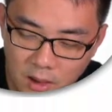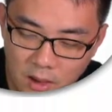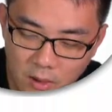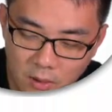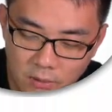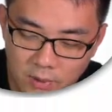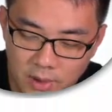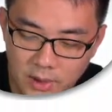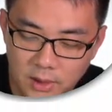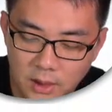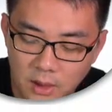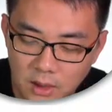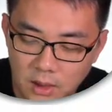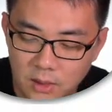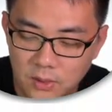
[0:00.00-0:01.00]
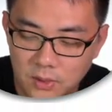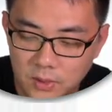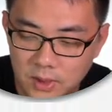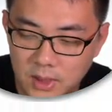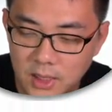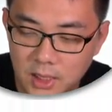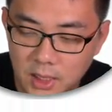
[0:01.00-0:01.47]
over n. So you could
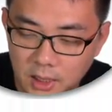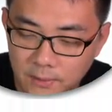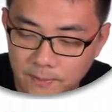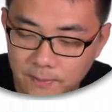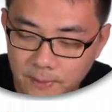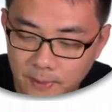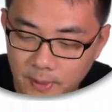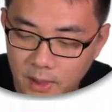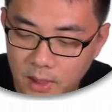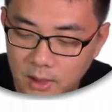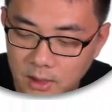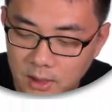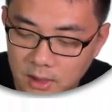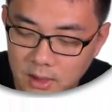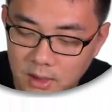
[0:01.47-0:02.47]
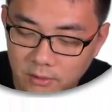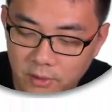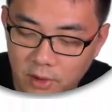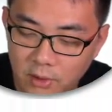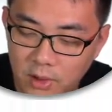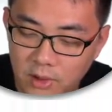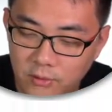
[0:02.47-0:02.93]
see here, this is a
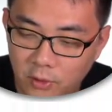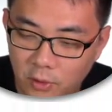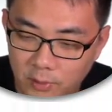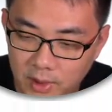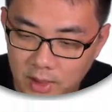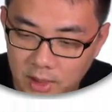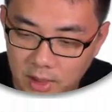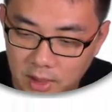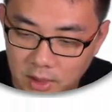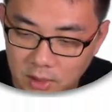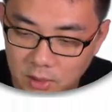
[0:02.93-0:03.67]
very neat formula here.